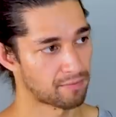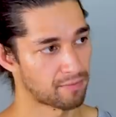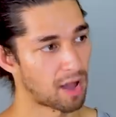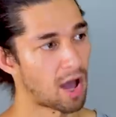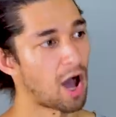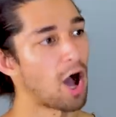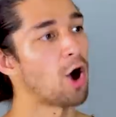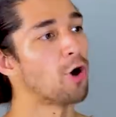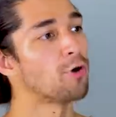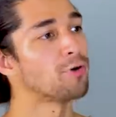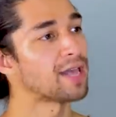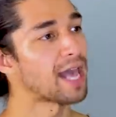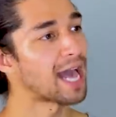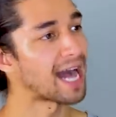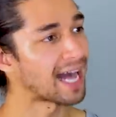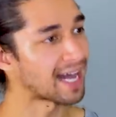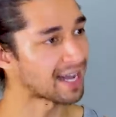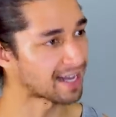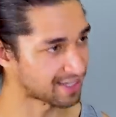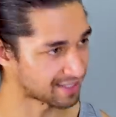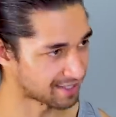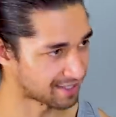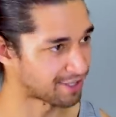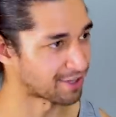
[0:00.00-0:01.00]
Oh, yeah,
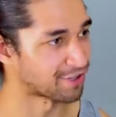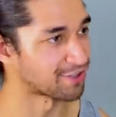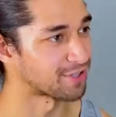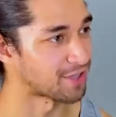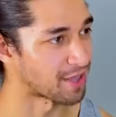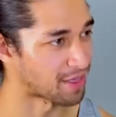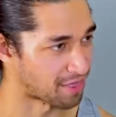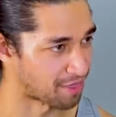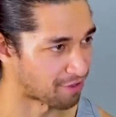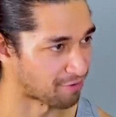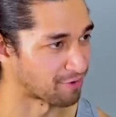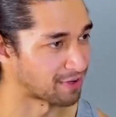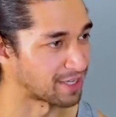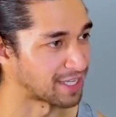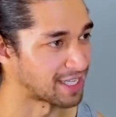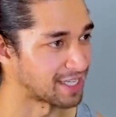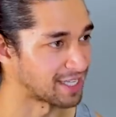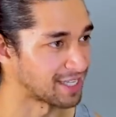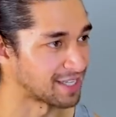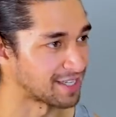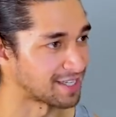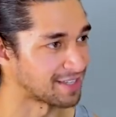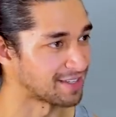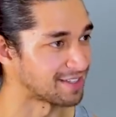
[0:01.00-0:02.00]
because there's the
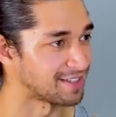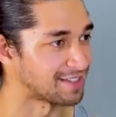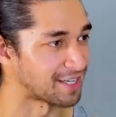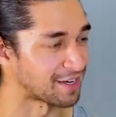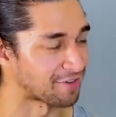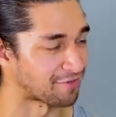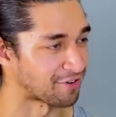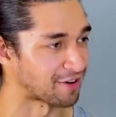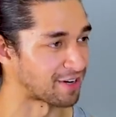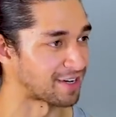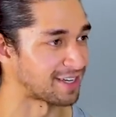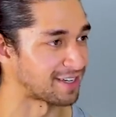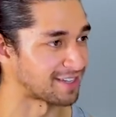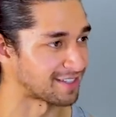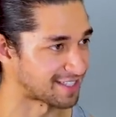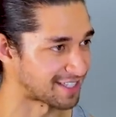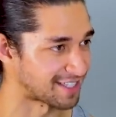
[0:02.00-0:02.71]
three different